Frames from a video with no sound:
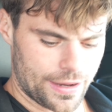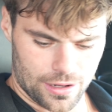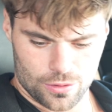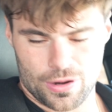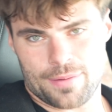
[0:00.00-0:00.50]

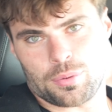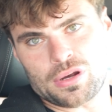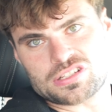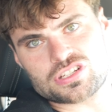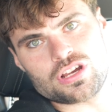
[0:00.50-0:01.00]
All right,
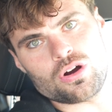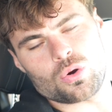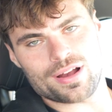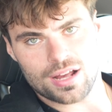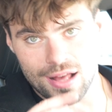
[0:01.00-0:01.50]
boys.
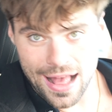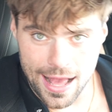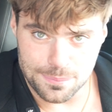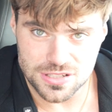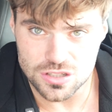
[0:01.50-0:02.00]
So
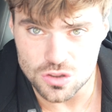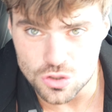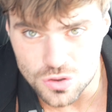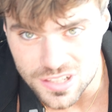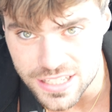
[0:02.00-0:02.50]

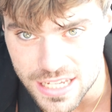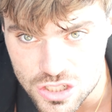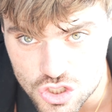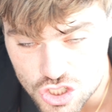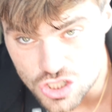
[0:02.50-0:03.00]
absolutely
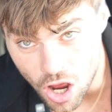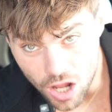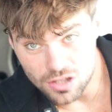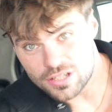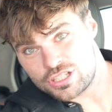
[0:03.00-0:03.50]

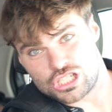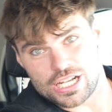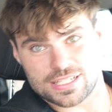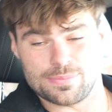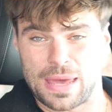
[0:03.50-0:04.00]
solid
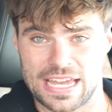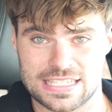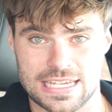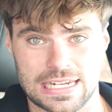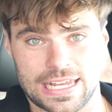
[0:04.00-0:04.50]
chest and back
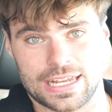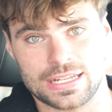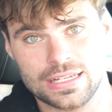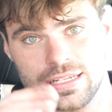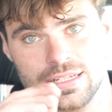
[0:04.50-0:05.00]
day today.